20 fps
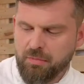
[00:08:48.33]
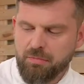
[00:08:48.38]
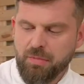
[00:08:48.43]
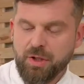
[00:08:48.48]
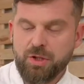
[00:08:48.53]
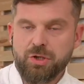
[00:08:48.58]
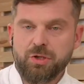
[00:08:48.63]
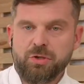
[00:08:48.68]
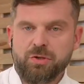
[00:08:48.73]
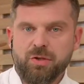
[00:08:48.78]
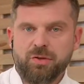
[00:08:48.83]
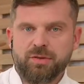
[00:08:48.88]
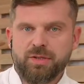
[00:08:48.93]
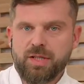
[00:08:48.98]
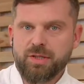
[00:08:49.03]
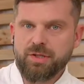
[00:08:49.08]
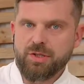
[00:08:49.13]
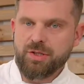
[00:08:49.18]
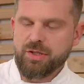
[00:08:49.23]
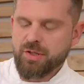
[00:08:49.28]
make sure you don't
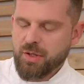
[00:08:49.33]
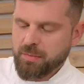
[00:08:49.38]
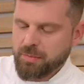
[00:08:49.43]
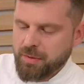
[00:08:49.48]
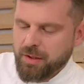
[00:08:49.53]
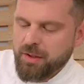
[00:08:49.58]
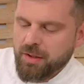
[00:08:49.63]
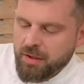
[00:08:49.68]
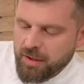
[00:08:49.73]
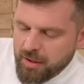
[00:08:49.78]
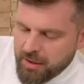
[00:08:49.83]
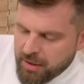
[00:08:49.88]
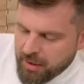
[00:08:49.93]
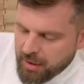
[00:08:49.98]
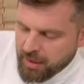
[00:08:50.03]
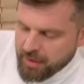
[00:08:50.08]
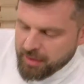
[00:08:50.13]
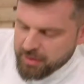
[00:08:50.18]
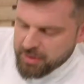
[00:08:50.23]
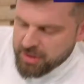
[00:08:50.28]
touch the top,
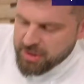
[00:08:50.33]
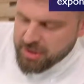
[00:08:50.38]
and you